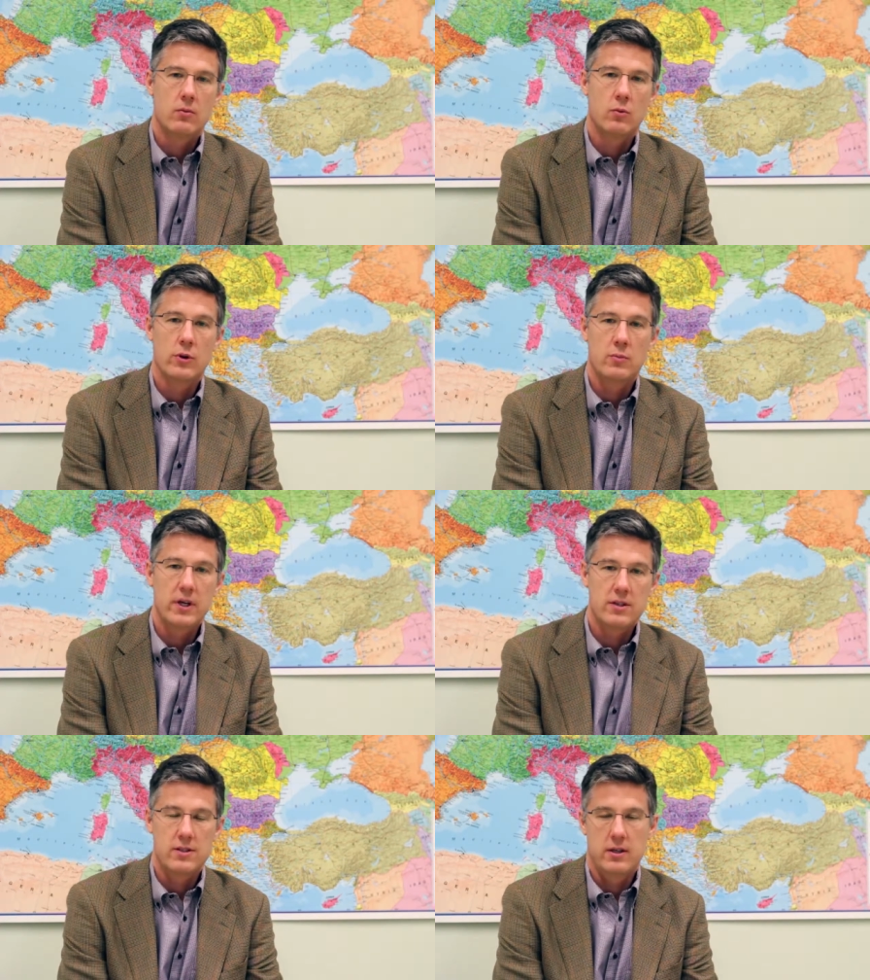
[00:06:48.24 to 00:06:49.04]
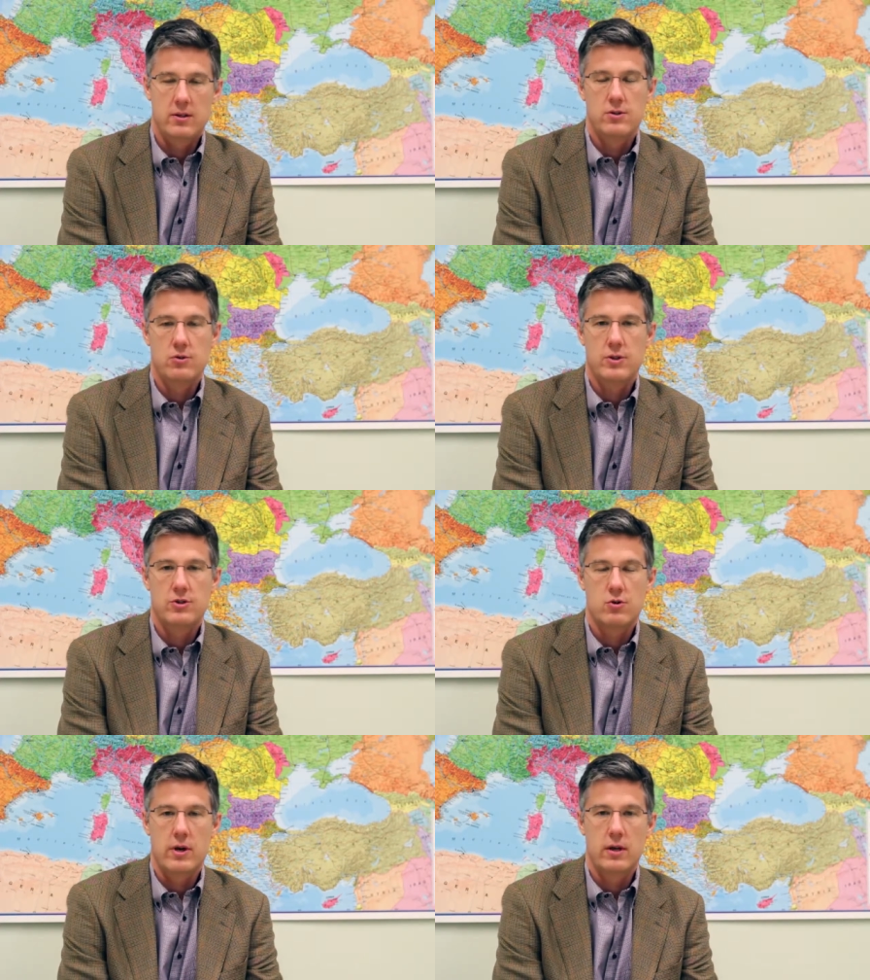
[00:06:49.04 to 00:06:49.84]
Well, the biggest industry
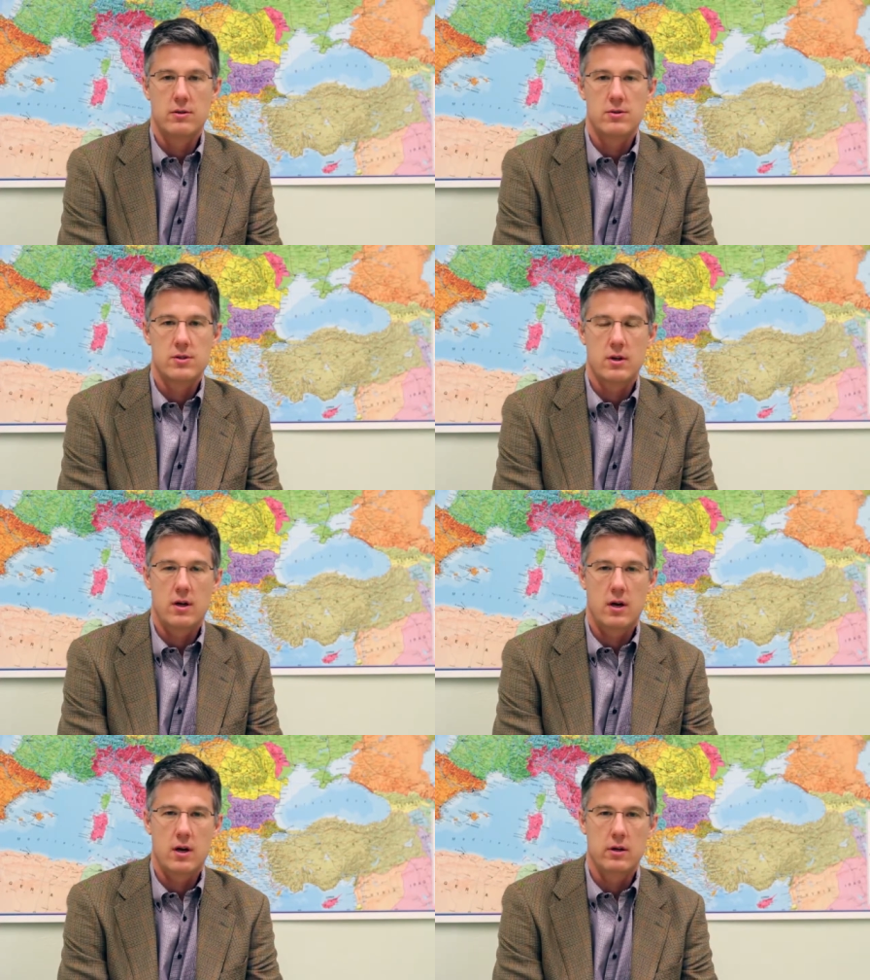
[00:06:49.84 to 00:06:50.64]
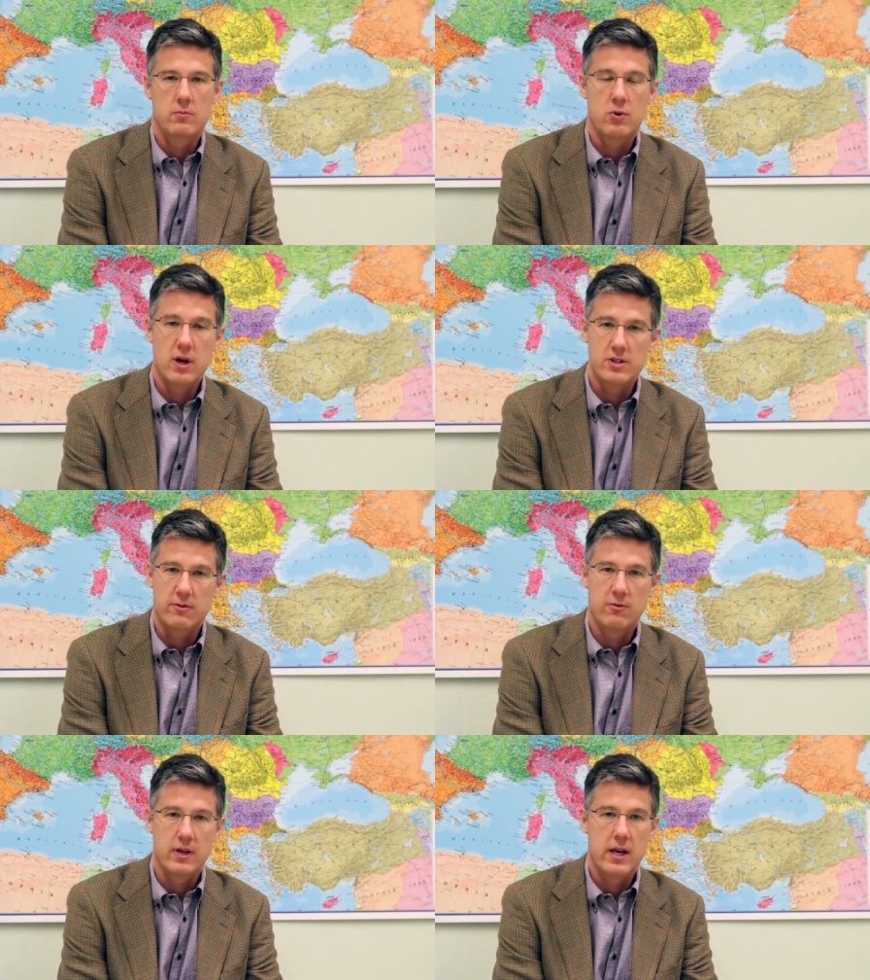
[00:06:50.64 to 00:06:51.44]
trends on
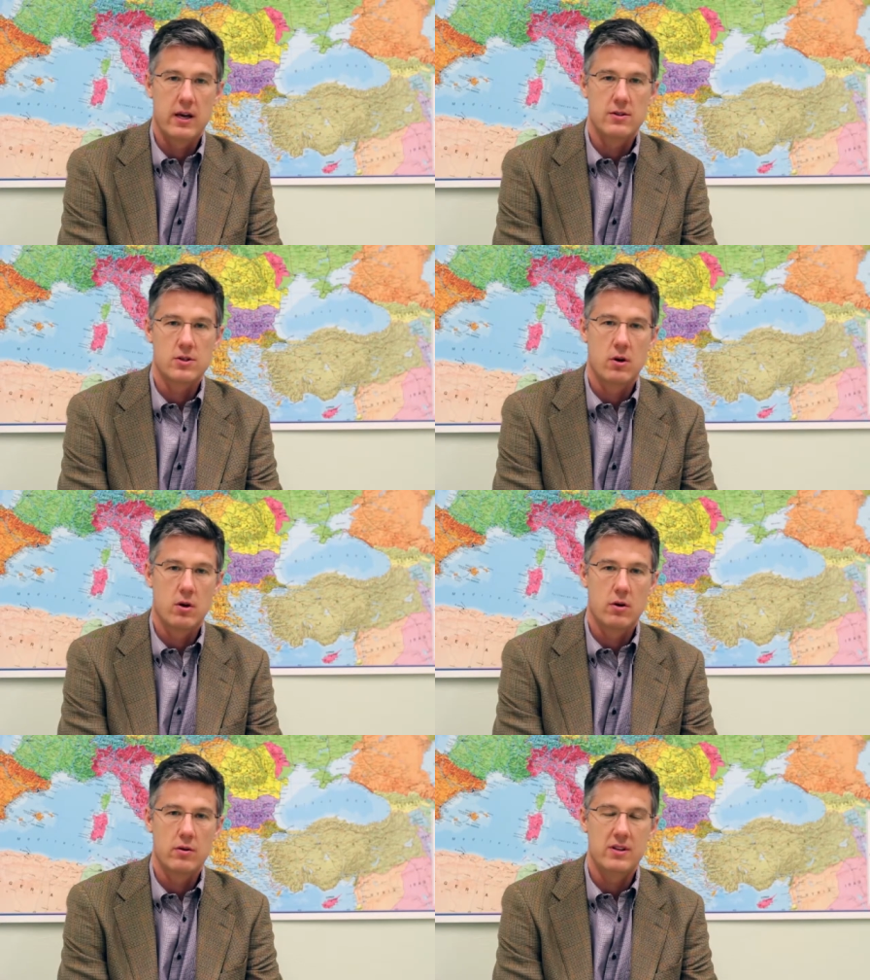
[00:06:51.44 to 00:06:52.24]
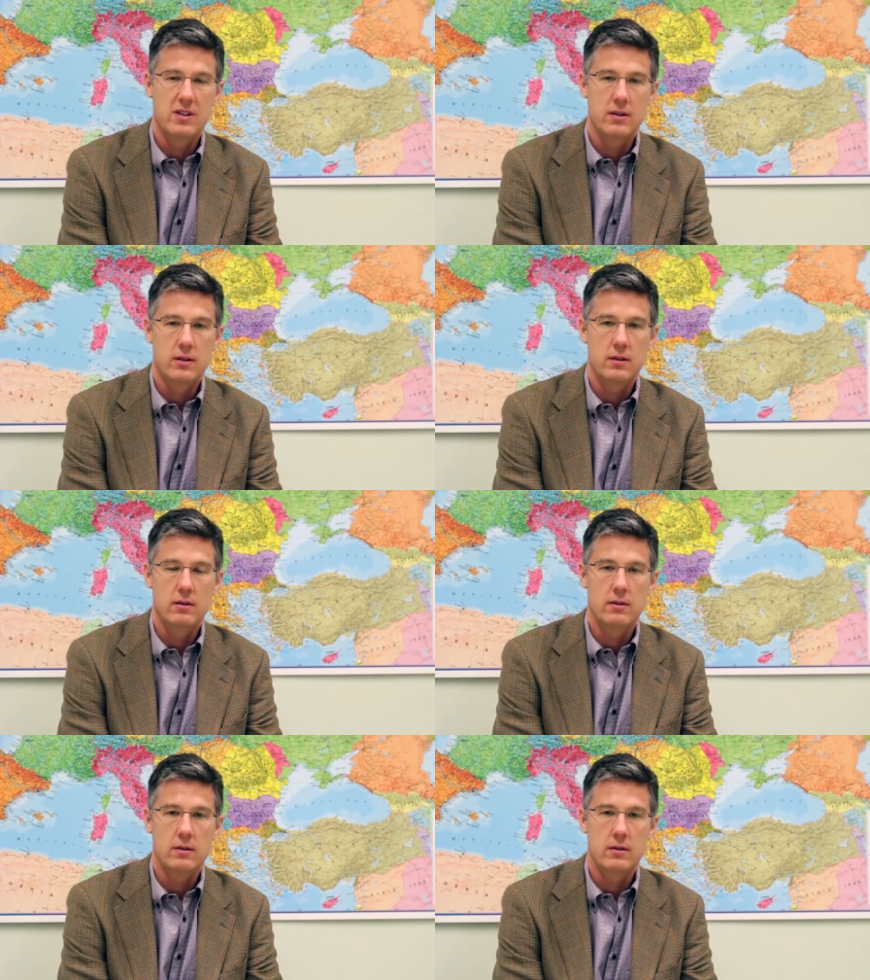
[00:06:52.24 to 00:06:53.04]
project finance are the
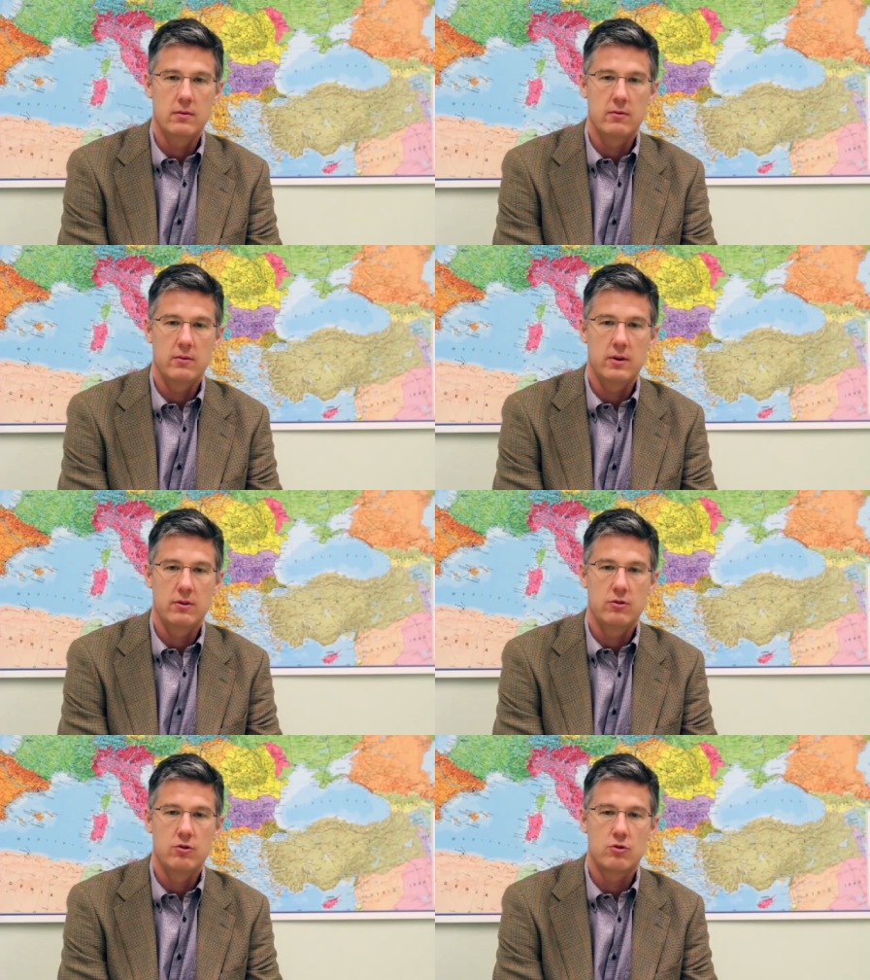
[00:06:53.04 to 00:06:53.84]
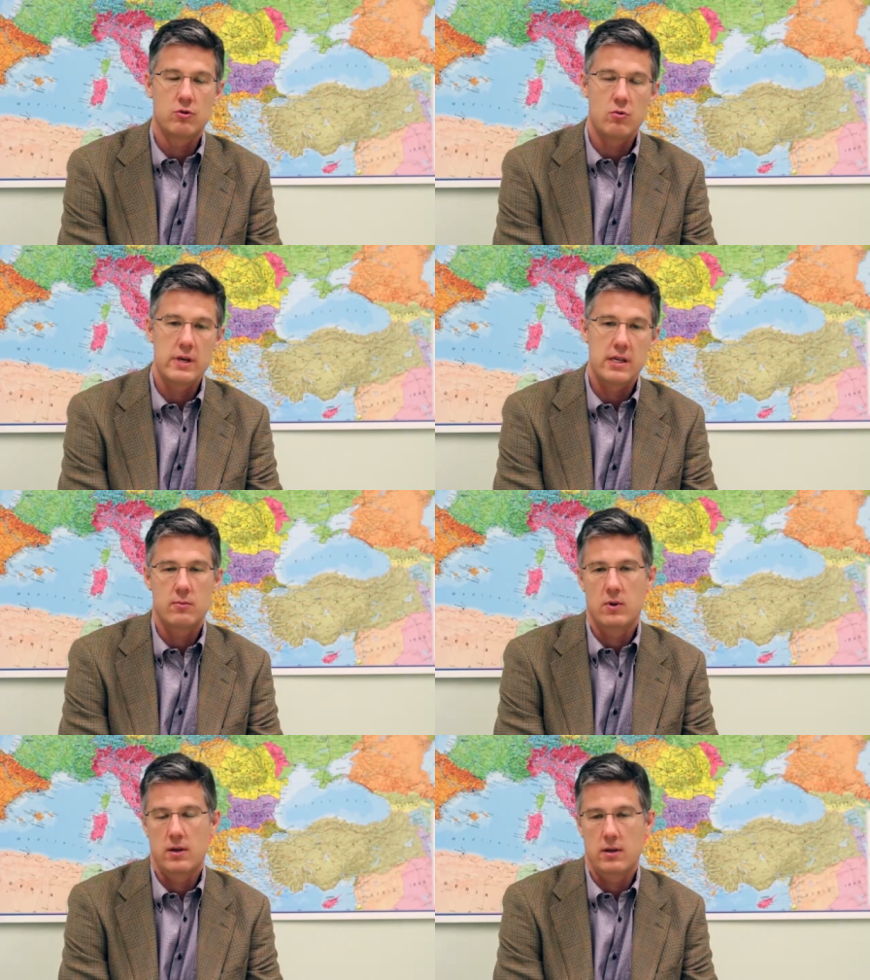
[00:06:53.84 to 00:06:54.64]

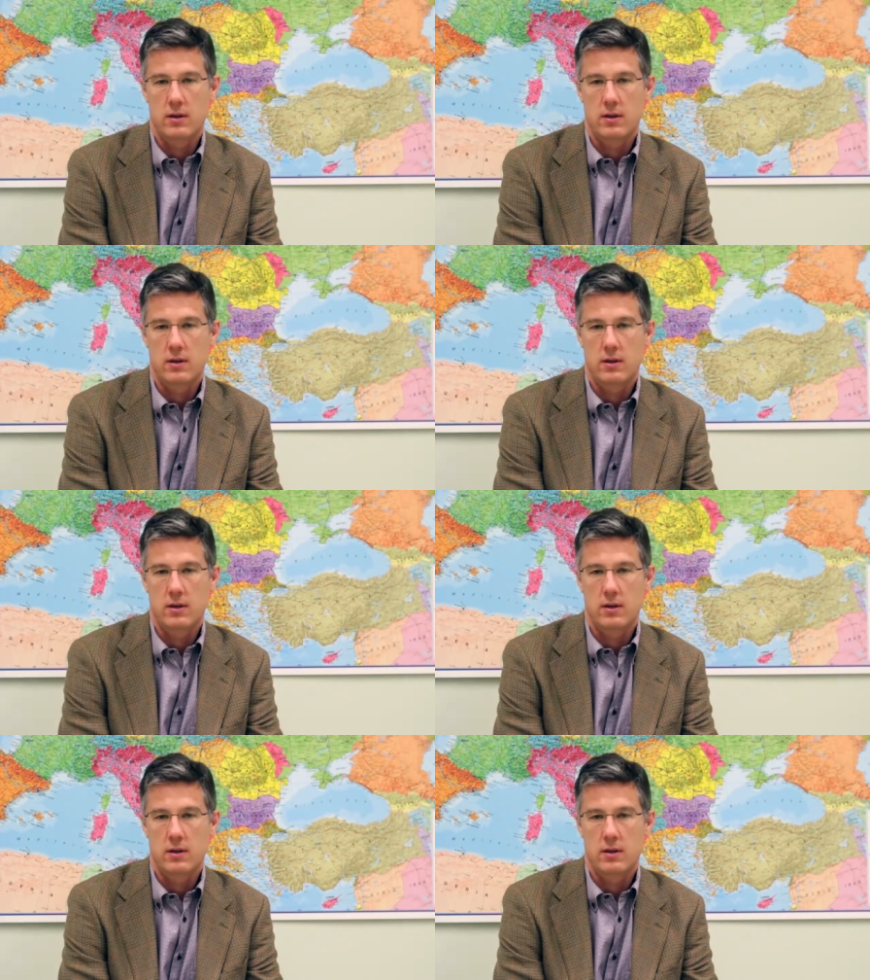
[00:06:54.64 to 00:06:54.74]
extreme